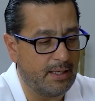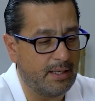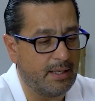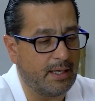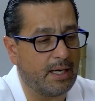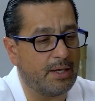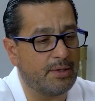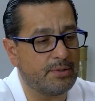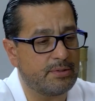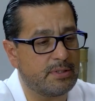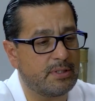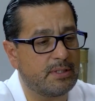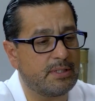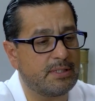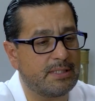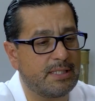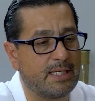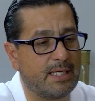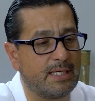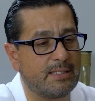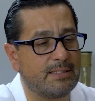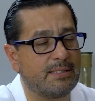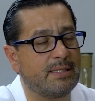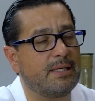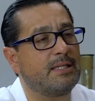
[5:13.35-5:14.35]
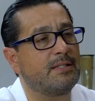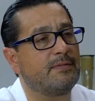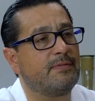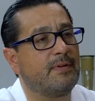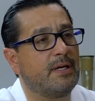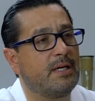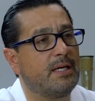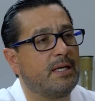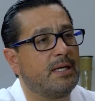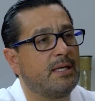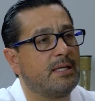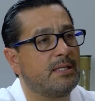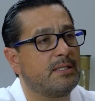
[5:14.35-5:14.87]
How success is
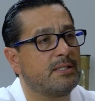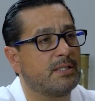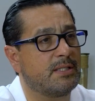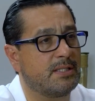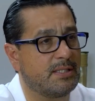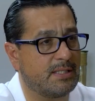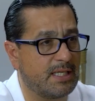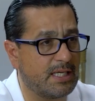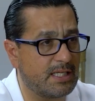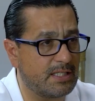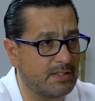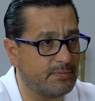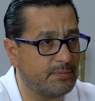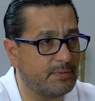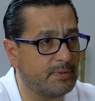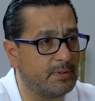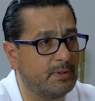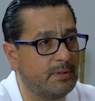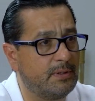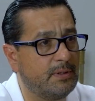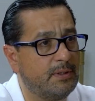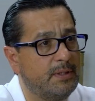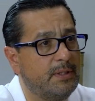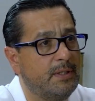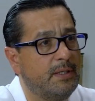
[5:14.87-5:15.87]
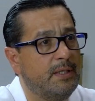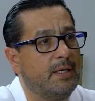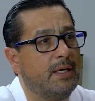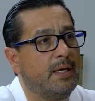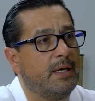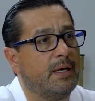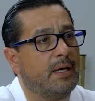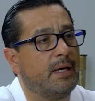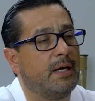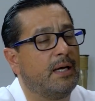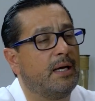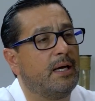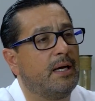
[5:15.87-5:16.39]
very successful,
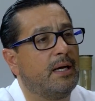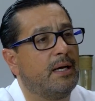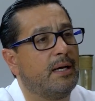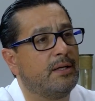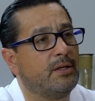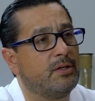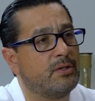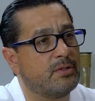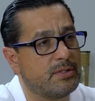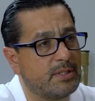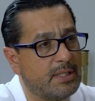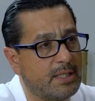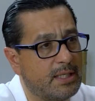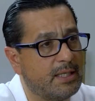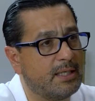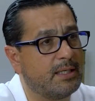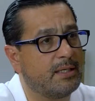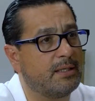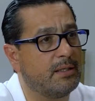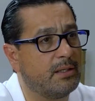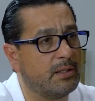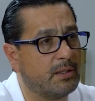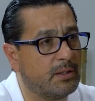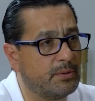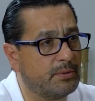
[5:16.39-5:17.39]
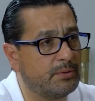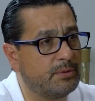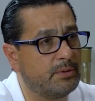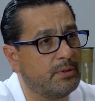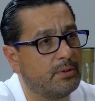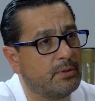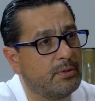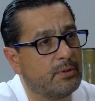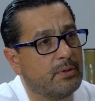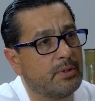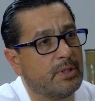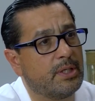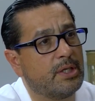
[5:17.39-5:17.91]
using it alone
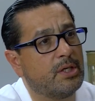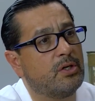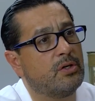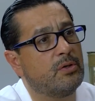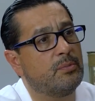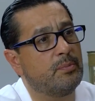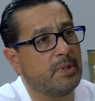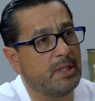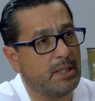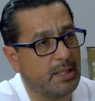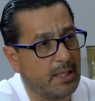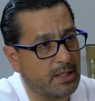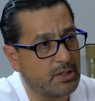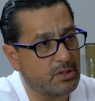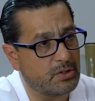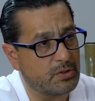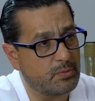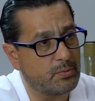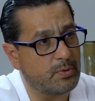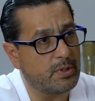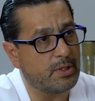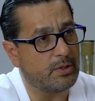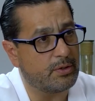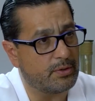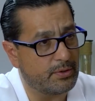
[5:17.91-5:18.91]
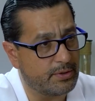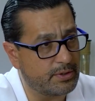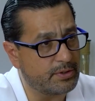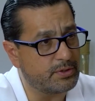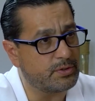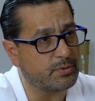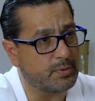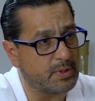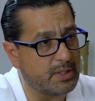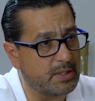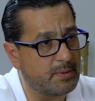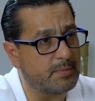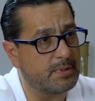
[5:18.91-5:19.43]
or in combination with other
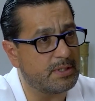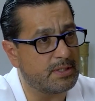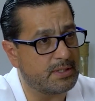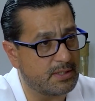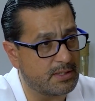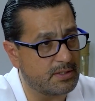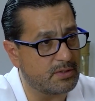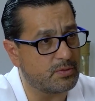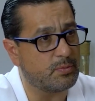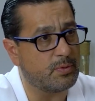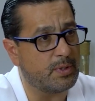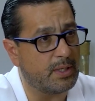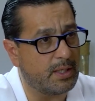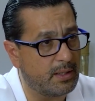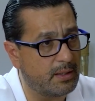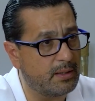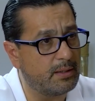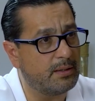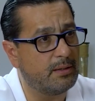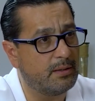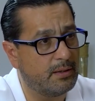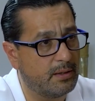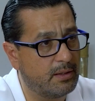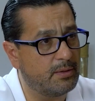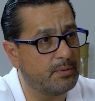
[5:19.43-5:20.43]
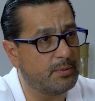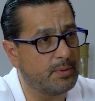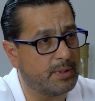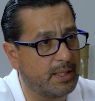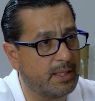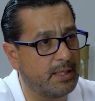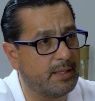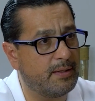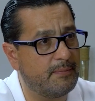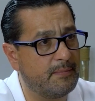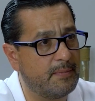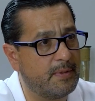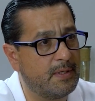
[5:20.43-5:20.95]
treatments as well,
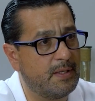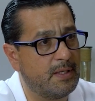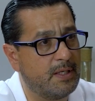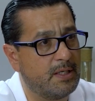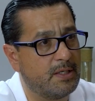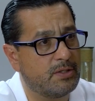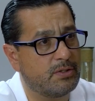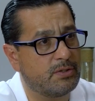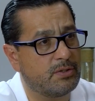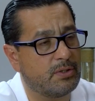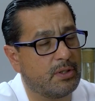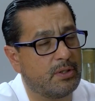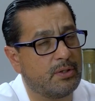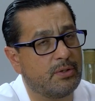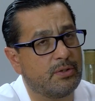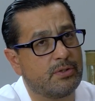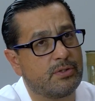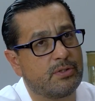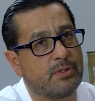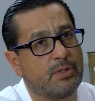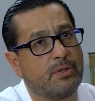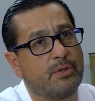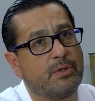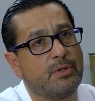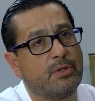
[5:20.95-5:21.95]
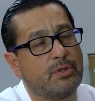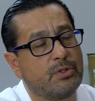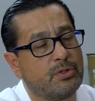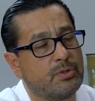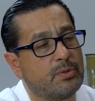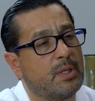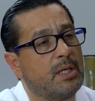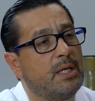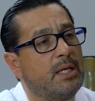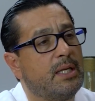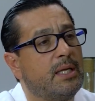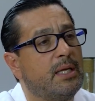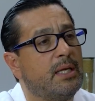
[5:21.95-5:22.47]
okay? So
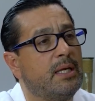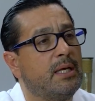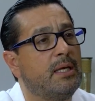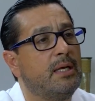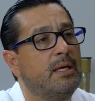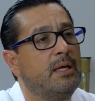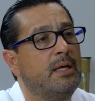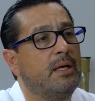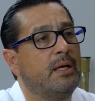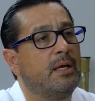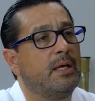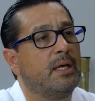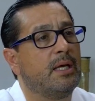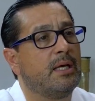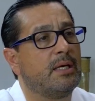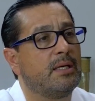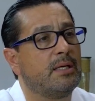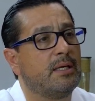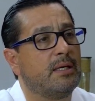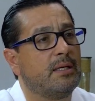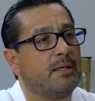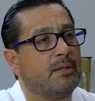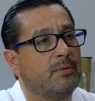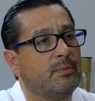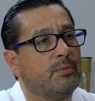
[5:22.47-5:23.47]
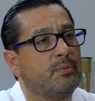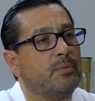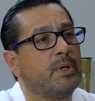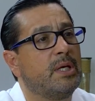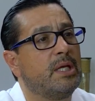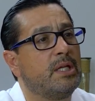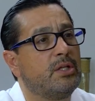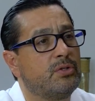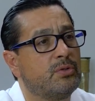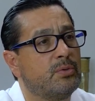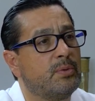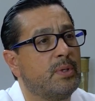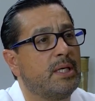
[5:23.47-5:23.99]
usually
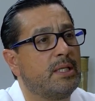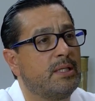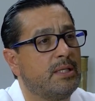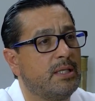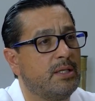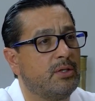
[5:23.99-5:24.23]
we do it